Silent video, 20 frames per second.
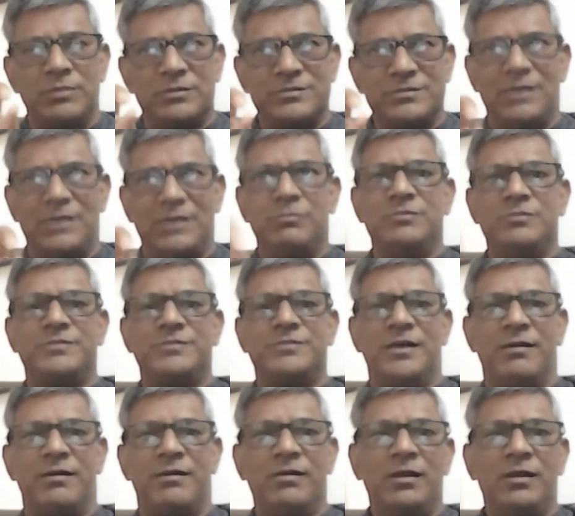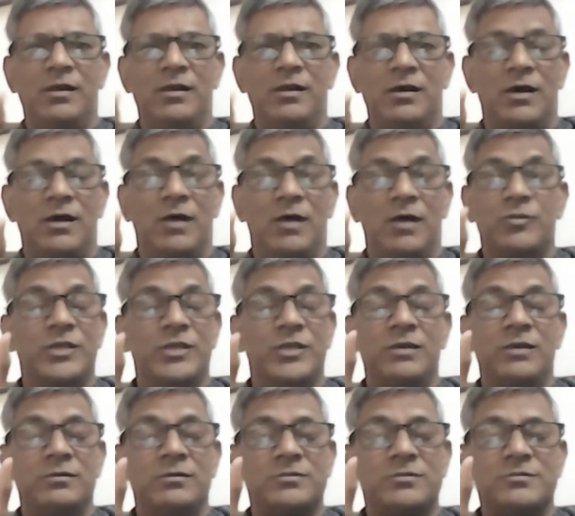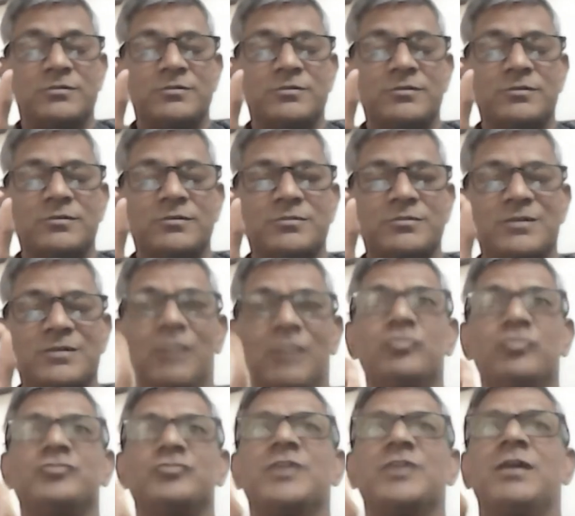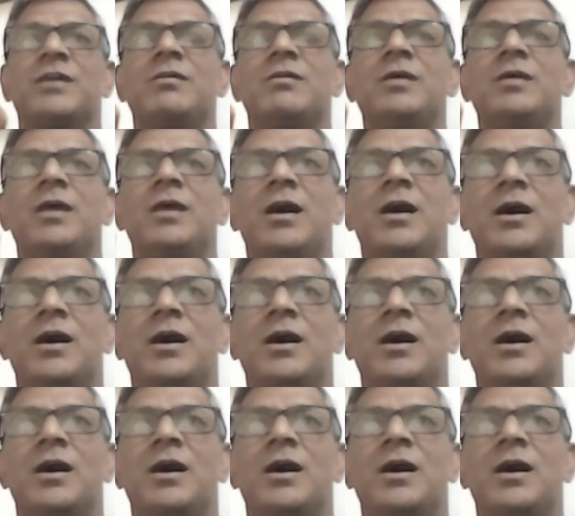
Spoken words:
syllables are, how the sounds are